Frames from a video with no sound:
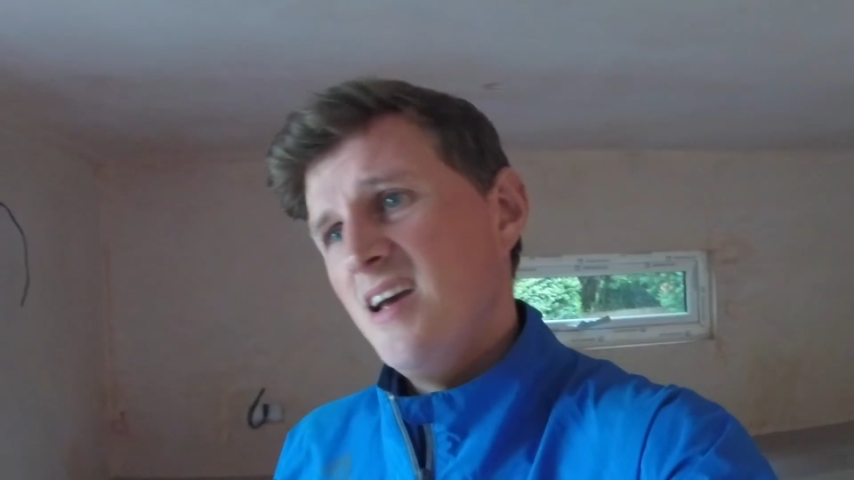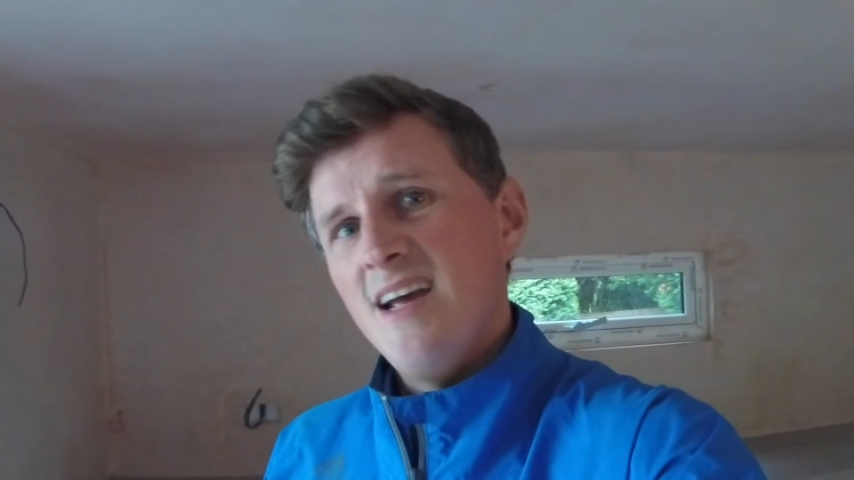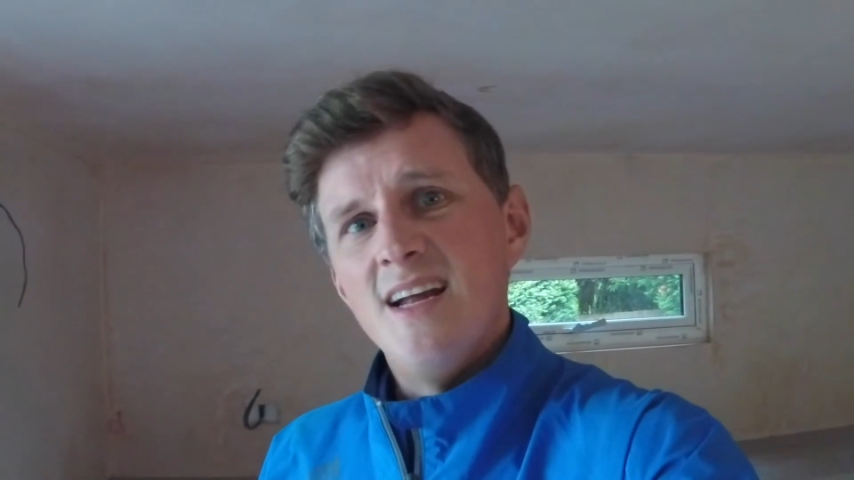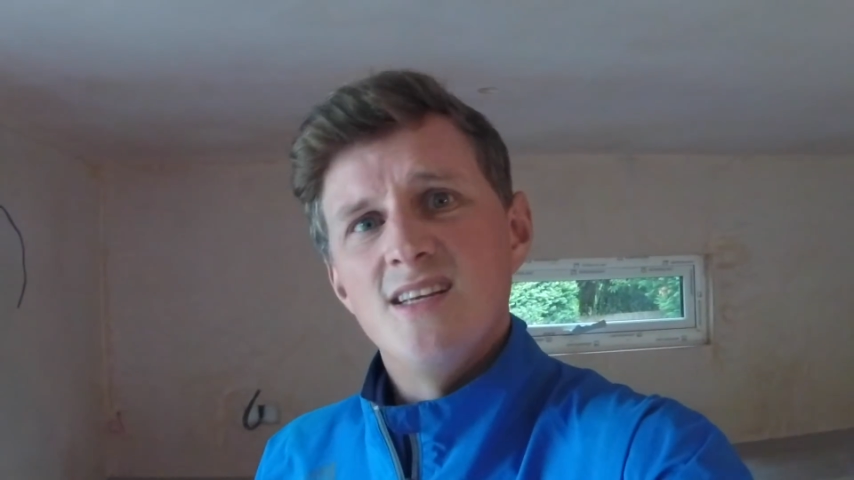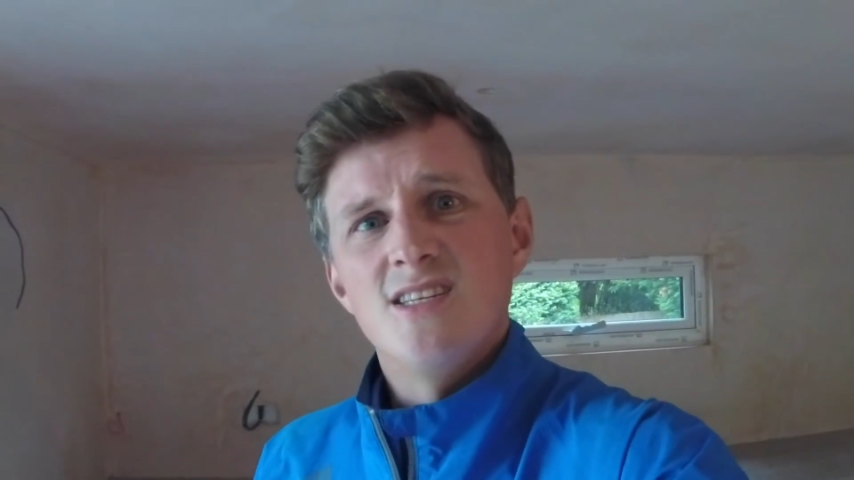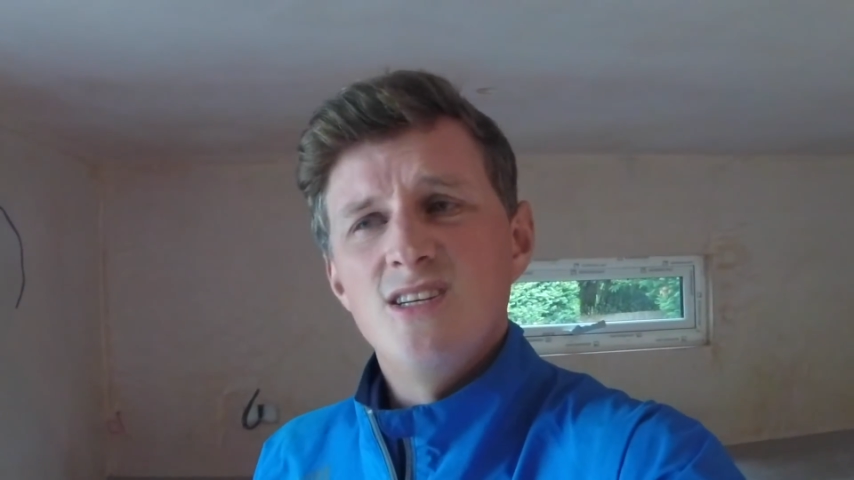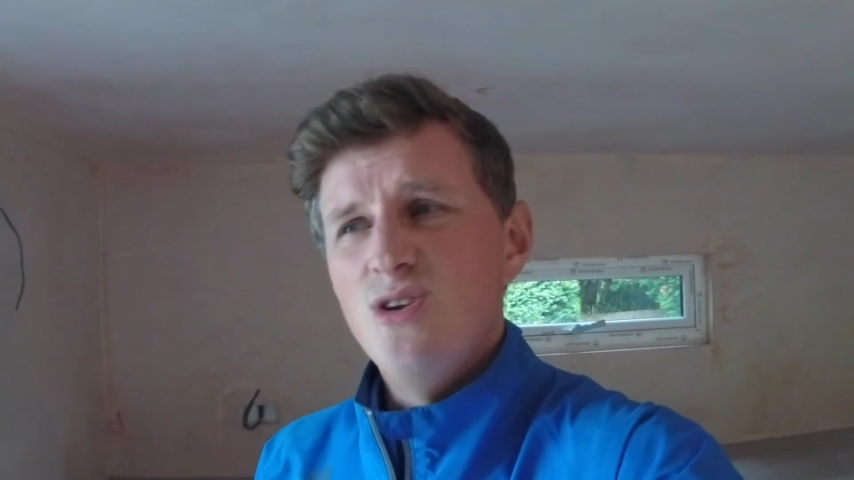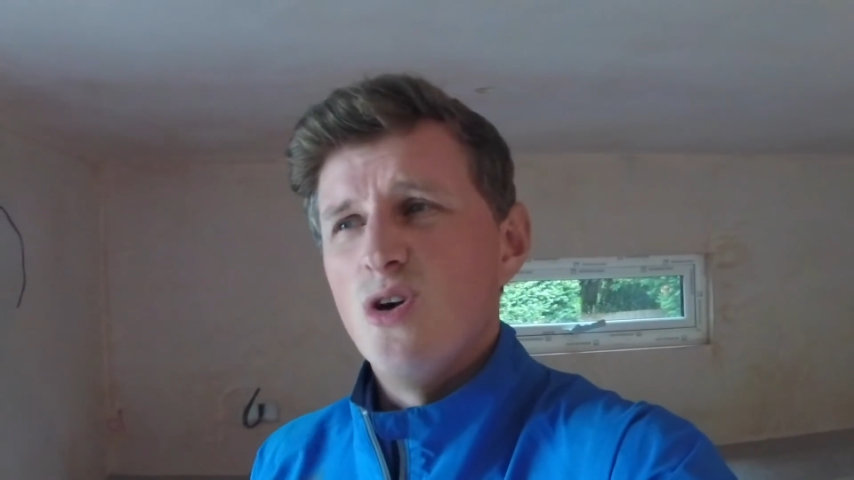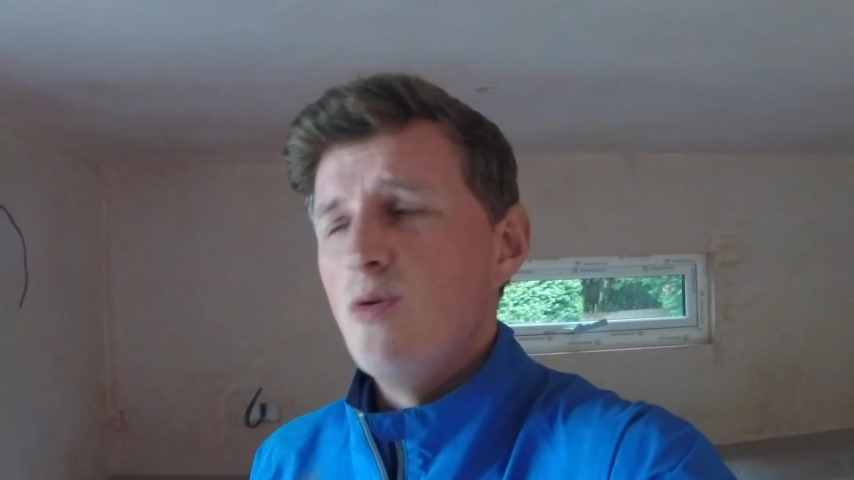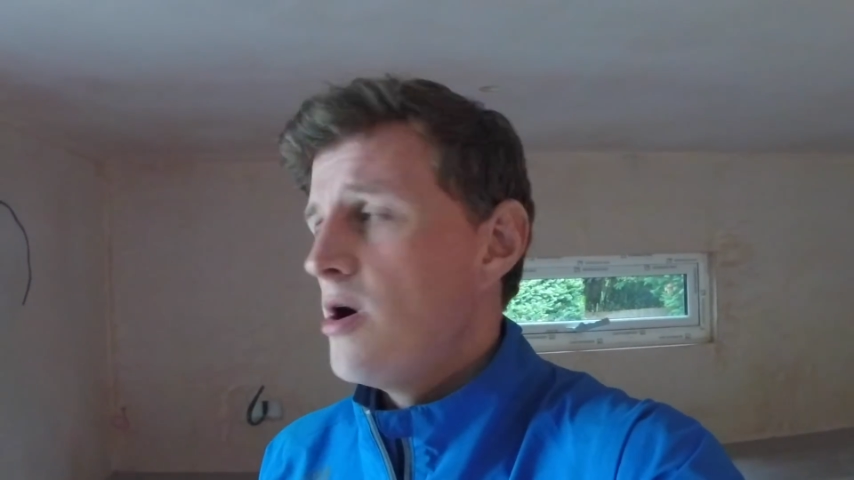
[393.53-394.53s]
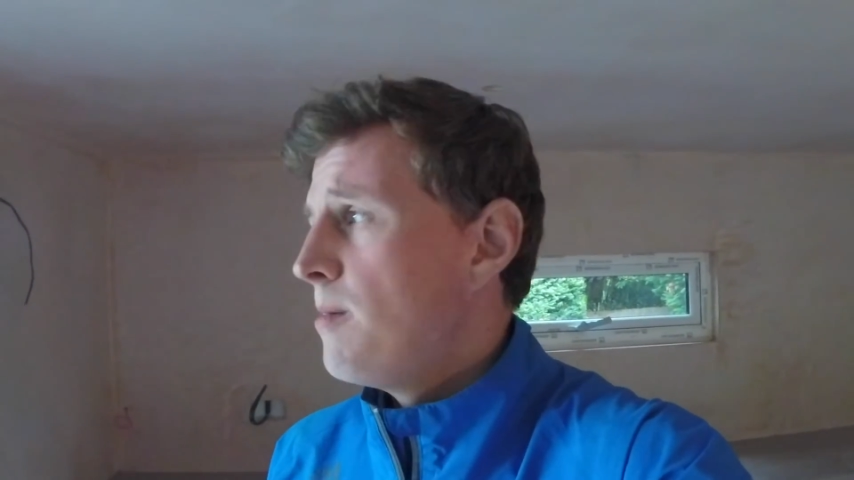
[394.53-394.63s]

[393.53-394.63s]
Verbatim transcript: it's, you know, at